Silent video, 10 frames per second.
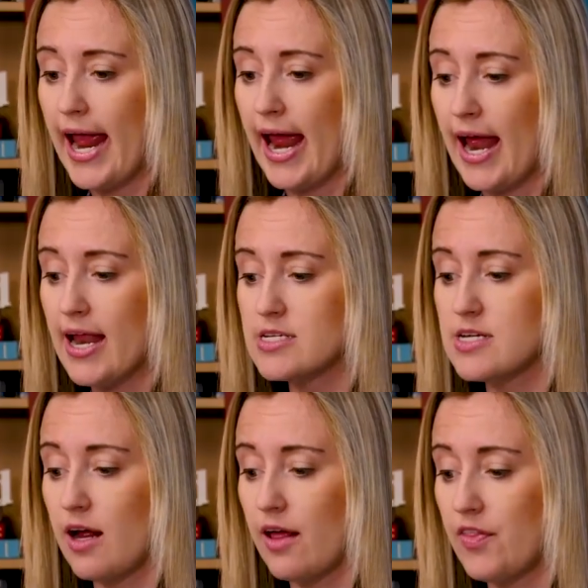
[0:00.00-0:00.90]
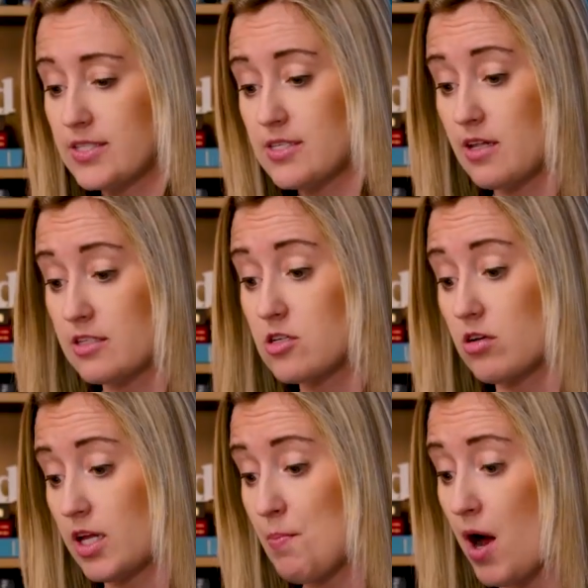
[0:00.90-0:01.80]
and that's
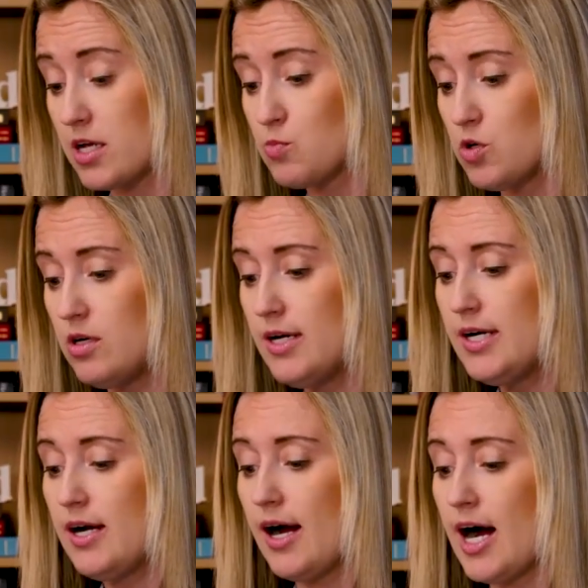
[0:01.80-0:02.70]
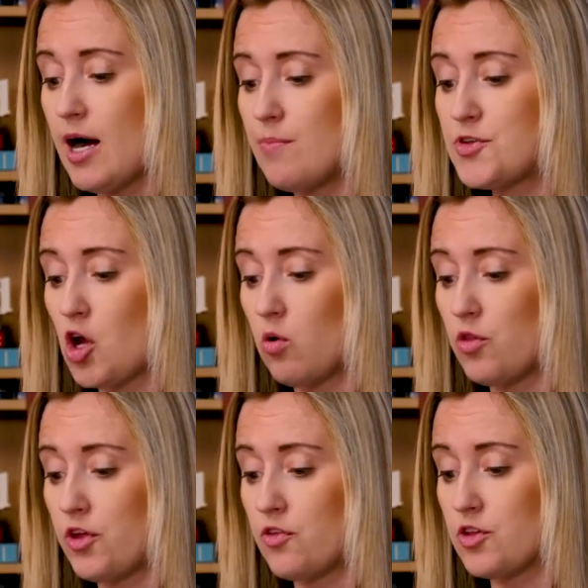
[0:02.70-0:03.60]
certainly possible. So
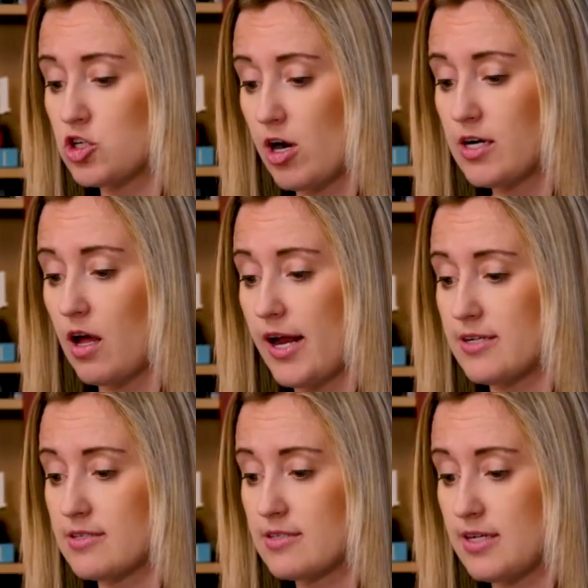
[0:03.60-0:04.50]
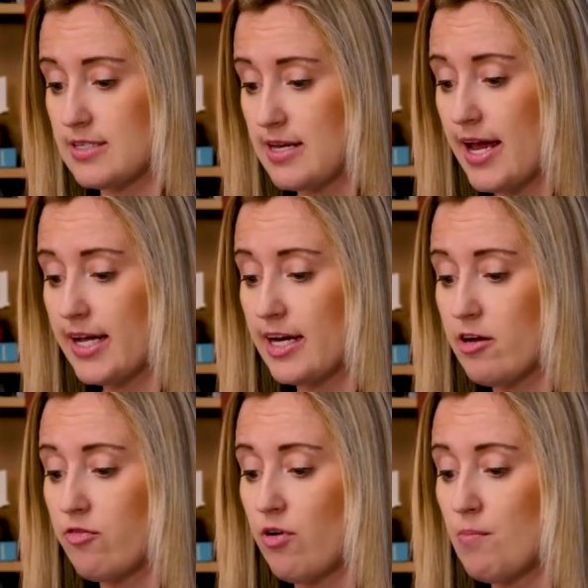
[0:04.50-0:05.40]
the trend line is
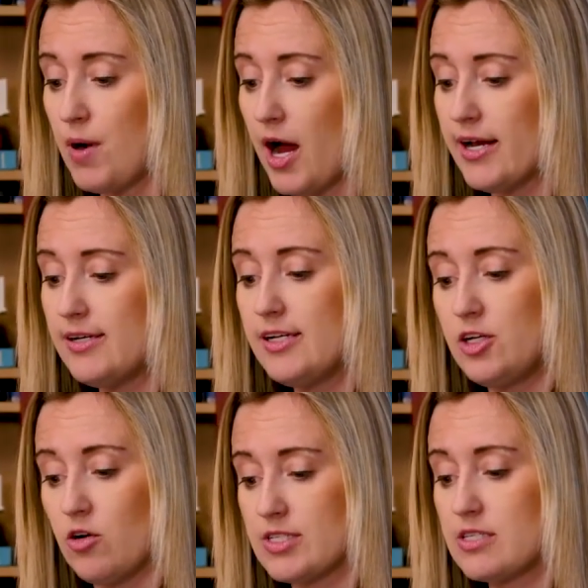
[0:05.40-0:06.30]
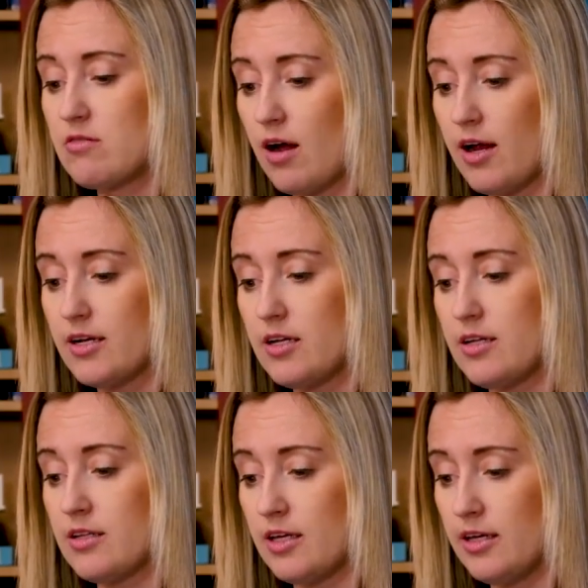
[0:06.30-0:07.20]
negative, but it's not
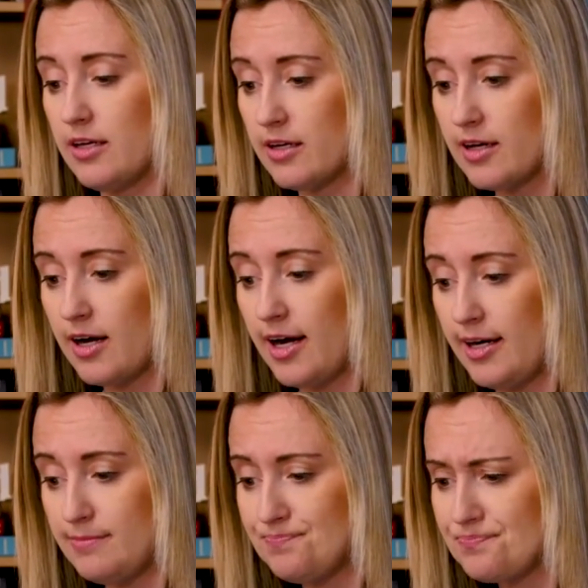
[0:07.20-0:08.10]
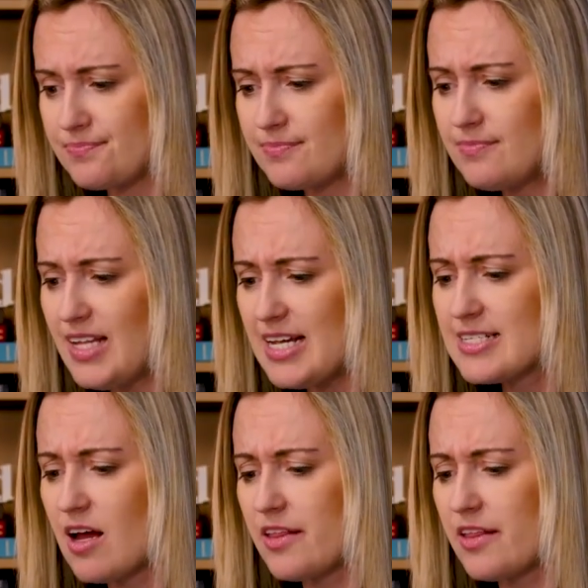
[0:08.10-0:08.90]
the it's